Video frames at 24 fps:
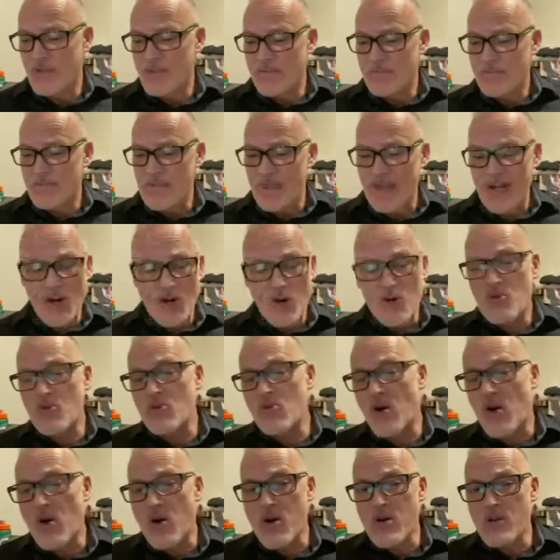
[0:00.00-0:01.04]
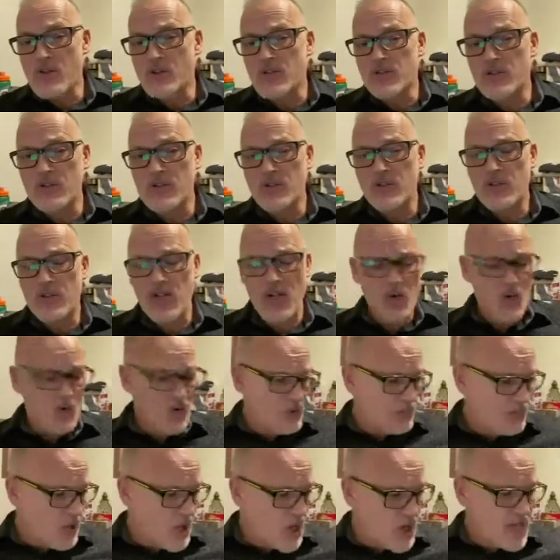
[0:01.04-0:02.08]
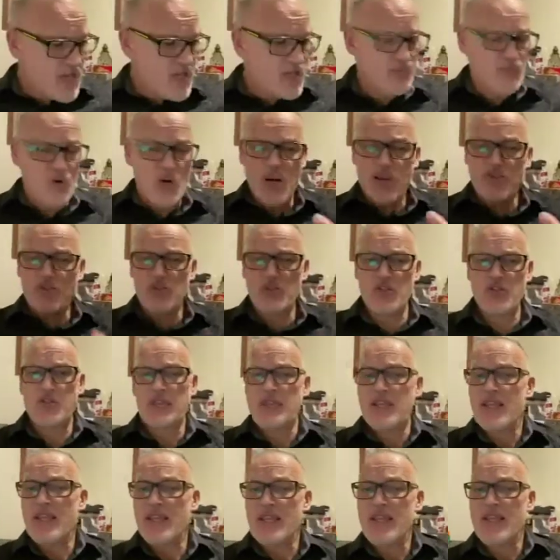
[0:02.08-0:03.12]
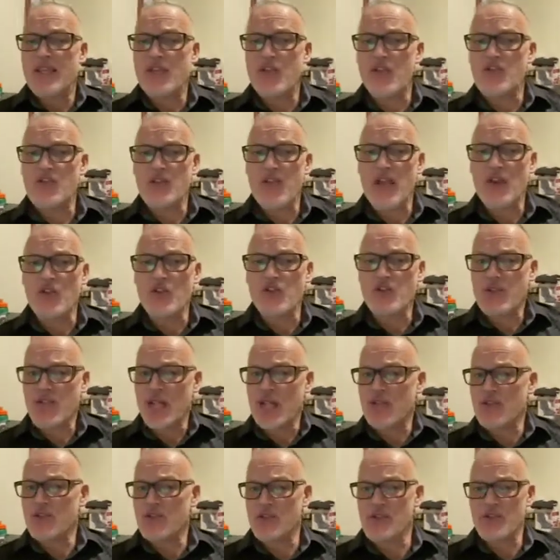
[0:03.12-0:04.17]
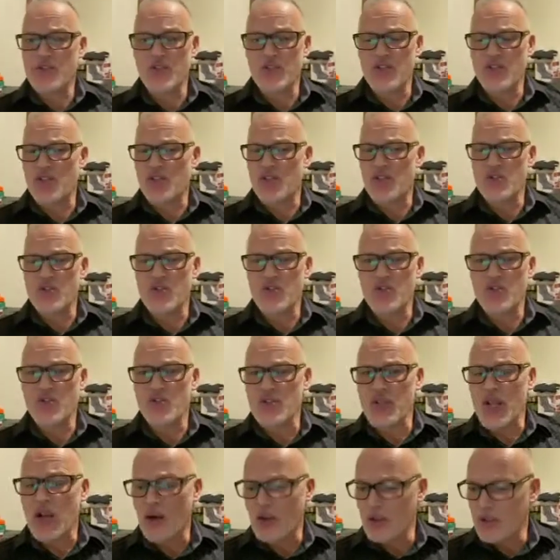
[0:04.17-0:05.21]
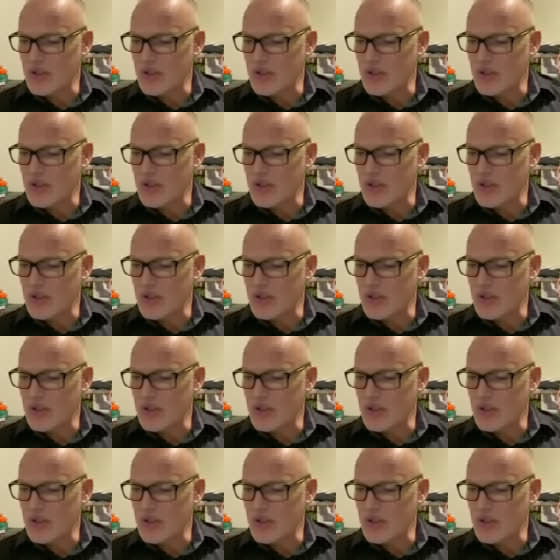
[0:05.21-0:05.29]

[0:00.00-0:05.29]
in our own hearts, in our own bodies. Perhaps there's there's health challenges and concerns there.